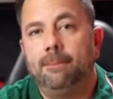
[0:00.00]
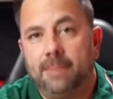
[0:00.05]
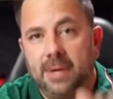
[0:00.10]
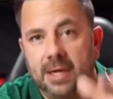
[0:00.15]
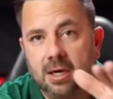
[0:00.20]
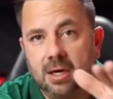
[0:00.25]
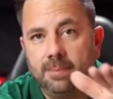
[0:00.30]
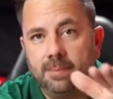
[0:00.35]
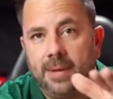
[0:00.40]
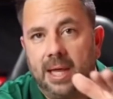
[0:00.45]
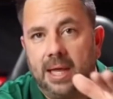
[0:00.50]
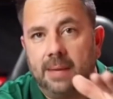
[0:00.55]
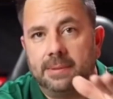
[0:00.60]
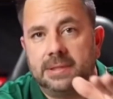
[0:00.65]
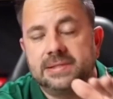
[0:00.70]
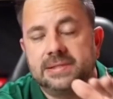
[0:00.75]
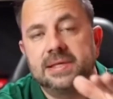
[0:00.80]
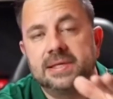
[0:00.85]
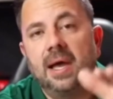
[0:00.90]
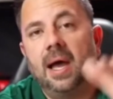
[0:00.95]
bigger
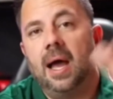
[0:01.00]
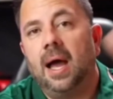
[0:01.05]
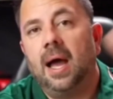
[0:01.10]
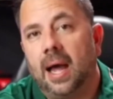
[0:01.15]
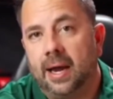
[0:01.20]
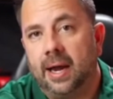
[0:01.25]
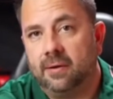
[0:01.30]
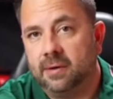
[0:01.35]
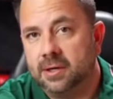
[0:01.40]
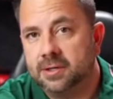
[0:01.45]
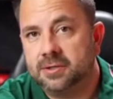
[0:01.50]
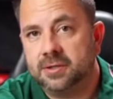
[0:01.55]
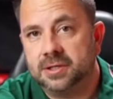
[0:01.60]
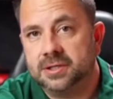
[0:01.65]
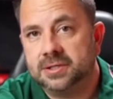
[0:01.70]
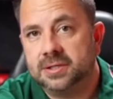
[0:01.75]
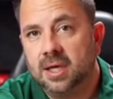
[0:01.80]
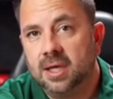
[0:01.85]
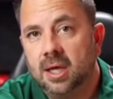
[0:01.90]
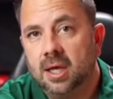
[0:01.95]
payments, higher
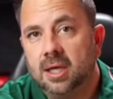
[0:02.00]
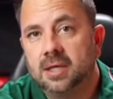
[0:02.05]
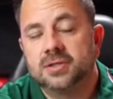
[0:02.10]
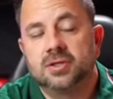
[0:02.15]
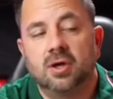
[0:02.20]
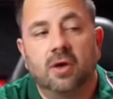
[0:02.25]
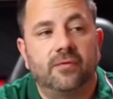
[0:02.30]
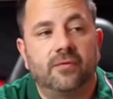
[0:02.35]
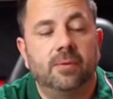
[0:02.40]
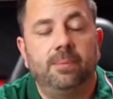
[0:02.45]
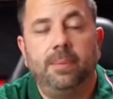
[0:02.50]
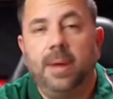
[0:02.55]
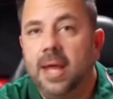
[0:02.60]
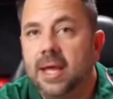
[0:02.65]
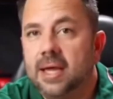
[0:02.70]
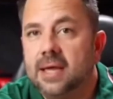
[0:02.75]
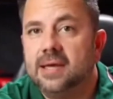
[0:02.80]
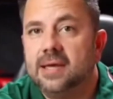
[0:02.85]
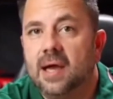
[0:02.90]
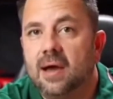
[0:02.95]
interest. So if you're
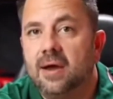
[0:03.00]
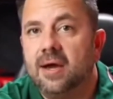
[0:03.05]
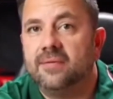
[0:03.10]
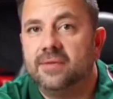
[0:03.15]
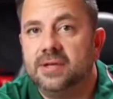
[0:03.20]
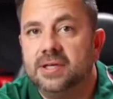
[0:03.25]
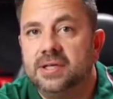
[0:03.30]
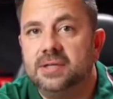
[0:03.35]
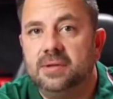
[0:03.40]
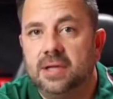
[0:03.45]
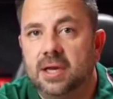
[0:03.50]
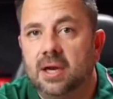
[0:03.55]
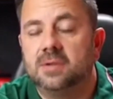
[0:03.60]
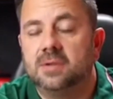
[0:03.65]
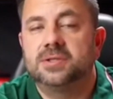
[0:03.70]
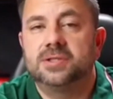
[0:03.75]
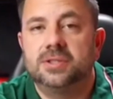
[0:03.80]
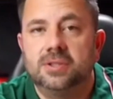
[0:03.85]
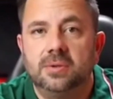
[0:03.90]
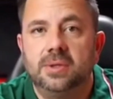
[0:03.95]
paying it down every, you know,
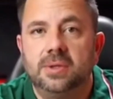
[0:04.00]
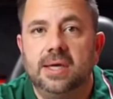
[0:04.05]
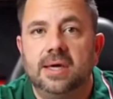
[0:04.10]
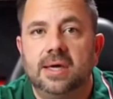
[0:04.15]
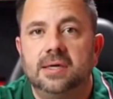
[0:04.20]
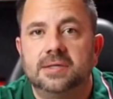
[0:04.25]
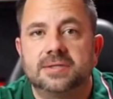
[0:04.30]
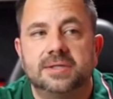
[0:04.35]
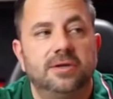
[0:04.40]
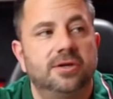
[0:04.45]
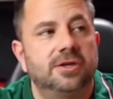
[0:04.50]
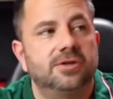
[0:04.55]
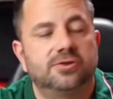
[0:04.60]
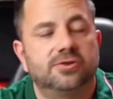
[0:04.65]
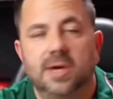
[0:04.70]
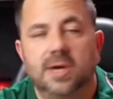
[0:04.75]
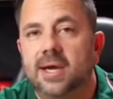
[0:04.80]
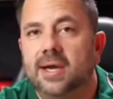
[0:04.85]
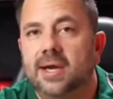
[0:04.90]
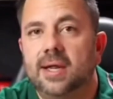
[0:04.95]
2 years and you can
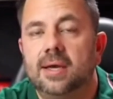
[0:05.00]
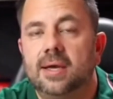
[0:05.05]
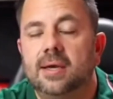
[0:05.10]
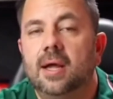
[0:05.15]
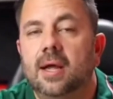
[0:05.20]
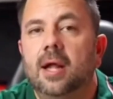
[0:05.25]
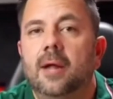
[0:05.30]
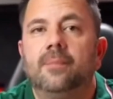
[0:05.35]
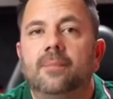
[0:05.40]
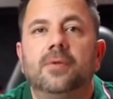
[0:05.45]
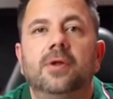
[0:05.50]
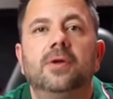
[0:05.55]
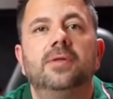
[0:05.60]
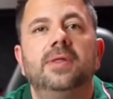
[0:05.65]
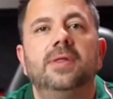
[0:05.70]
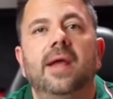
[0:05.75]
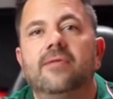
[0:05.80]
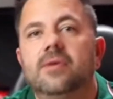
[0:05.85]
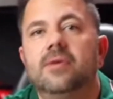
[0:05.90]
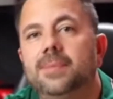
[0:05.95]
trade it in, you'll
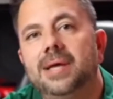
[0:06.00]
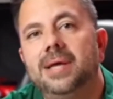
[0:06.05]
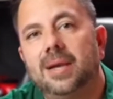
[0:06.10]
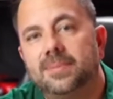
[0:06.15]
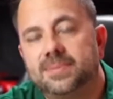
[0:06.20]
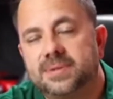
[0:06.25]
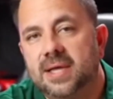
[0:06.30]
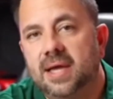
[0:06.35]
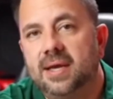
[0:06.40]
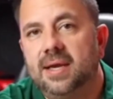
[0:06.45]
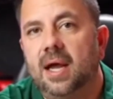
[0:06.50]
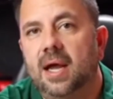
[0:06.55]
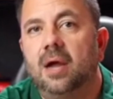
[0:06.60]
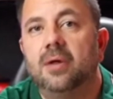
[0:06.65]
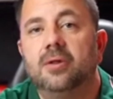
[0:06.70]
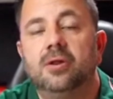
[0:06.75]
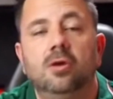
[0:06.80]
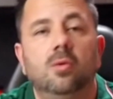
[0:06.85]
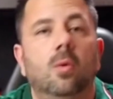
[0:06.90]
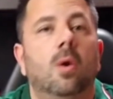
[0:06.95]
never be upside
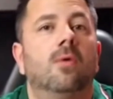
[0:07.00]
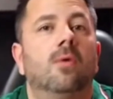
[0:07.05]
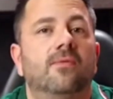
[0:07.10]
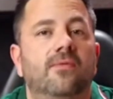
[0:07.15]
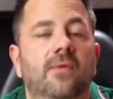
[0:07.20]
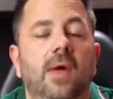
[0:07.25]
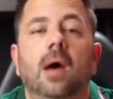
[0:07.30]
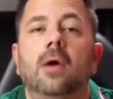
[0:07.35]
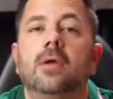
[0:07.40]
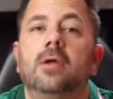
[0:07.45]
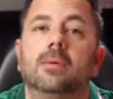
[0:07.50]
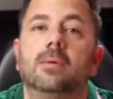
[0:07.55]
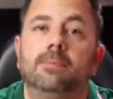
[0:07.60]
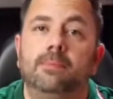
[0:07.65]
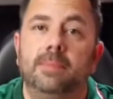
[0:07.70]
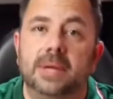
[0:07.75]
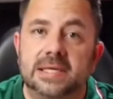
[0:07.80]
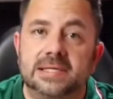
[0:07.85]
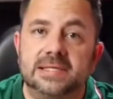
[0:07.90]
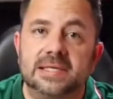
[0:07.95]
down. You won't fail. Your
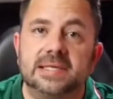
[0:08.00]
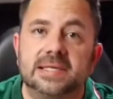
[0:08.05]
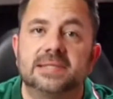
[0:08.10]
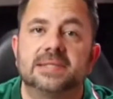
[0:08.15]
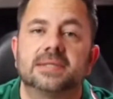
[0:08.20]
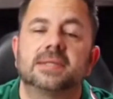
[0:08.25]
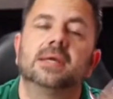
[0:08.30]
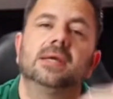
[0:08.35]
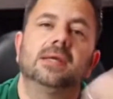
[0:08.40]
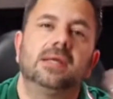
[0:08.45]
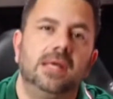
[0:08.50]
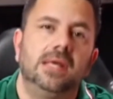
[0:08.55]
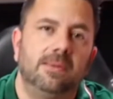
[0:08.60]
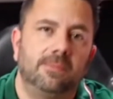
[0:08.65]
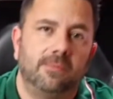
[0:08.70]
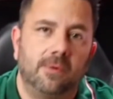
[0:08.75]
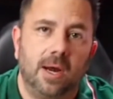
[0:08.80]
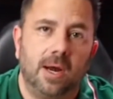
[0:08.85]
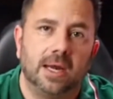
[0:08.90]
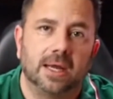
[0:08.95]
business can
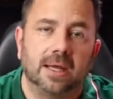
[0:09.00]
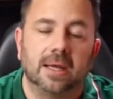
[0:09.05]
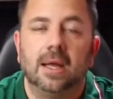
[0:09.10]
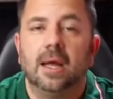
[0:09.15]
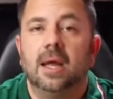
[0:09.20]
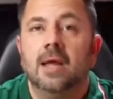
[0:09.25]
keep running.